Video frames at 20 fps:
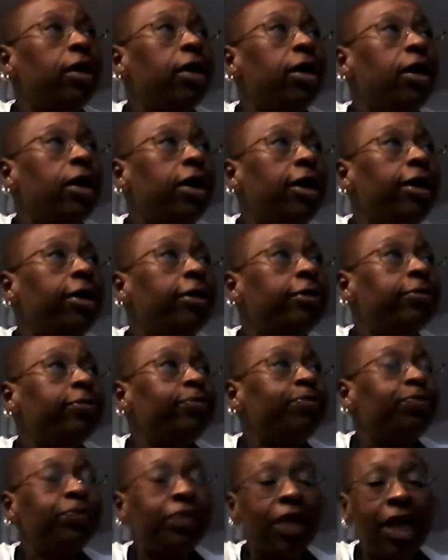Um,
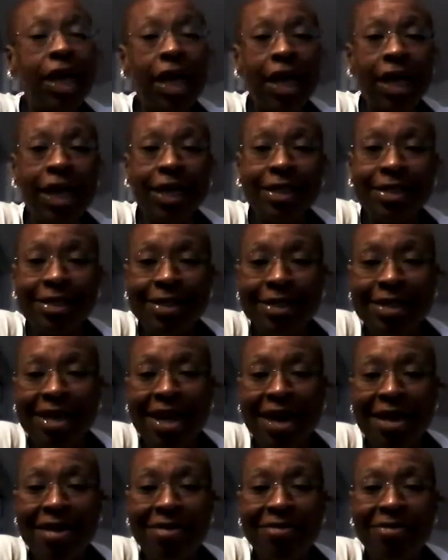and I guess this
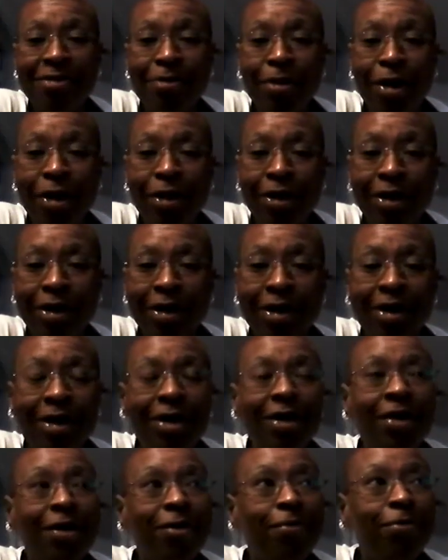came from all the
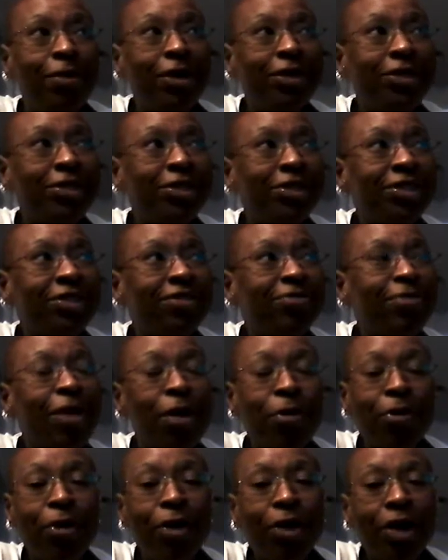pictures of my
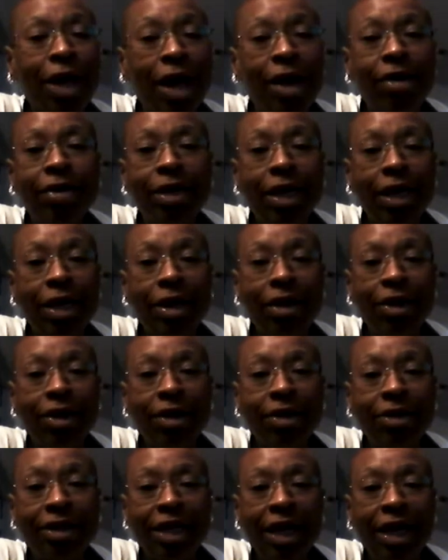workout gear
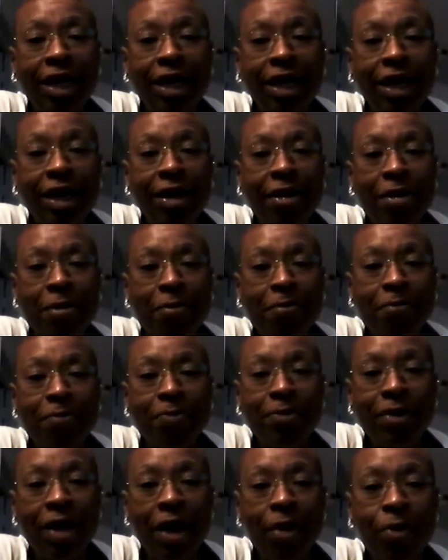that um,
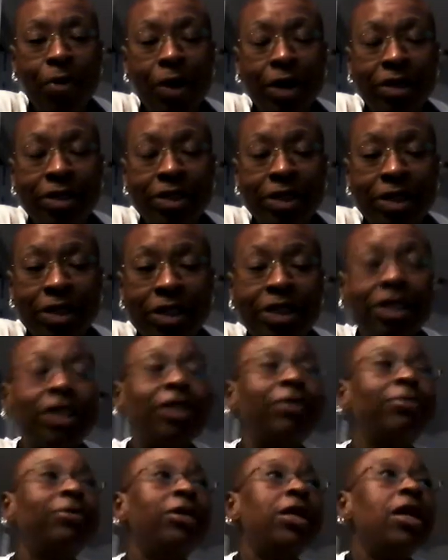I wear to the
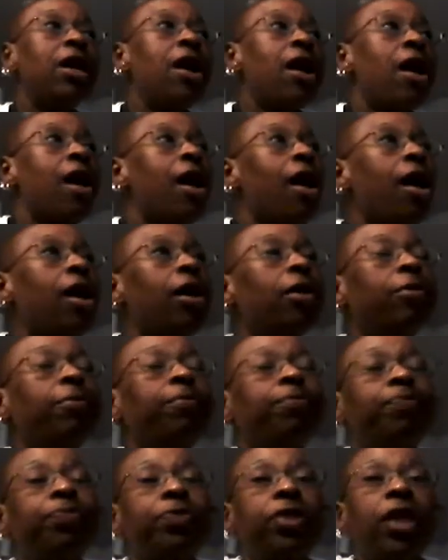gym. Um,
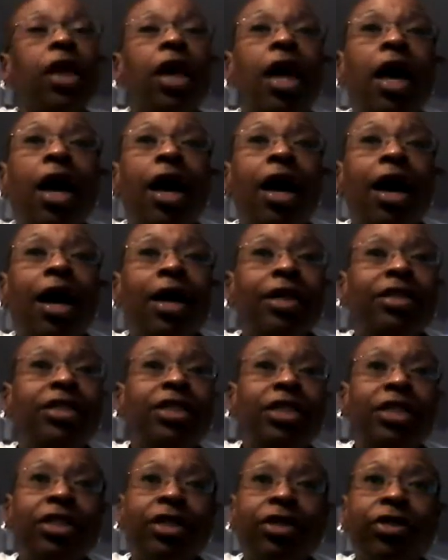
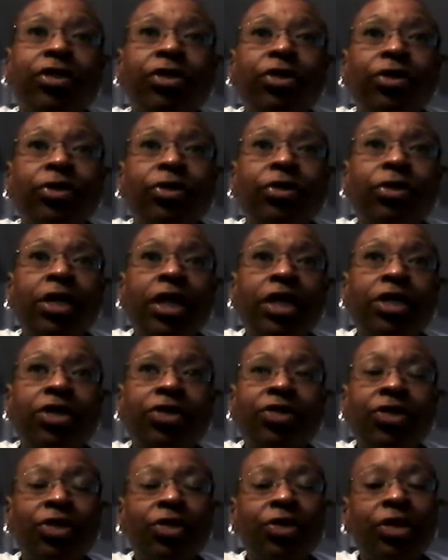just a little
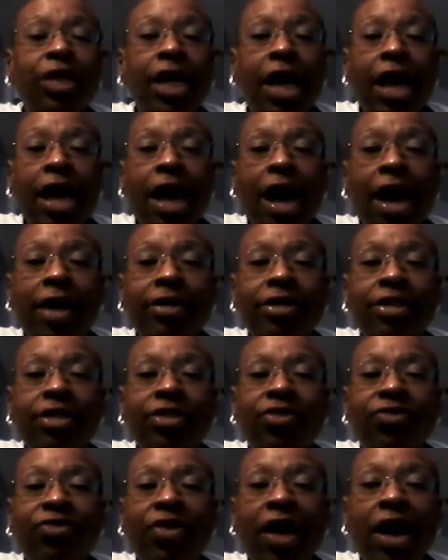history on that. I
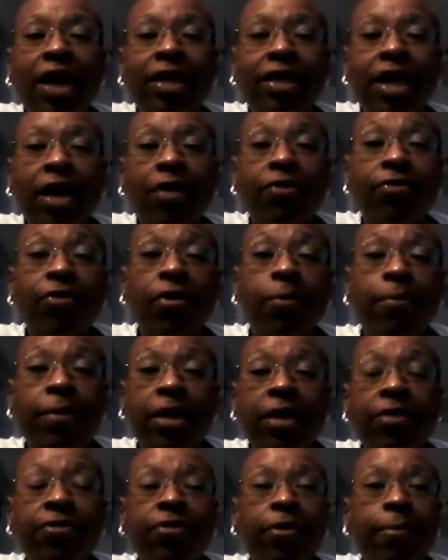just find out for
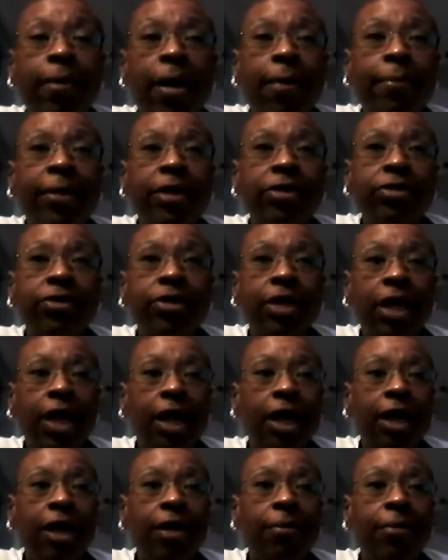me, for my mental
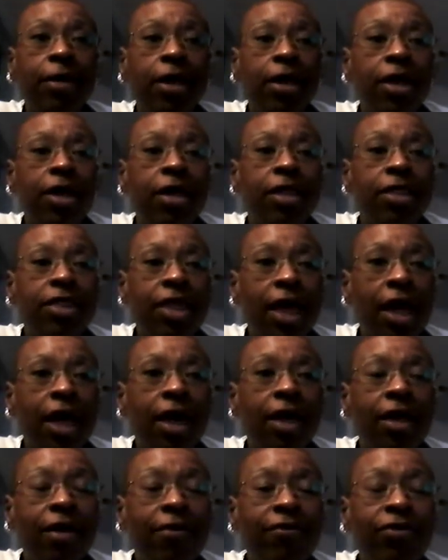game,
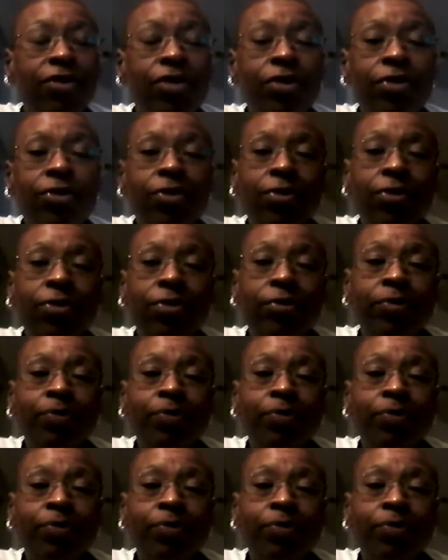that if you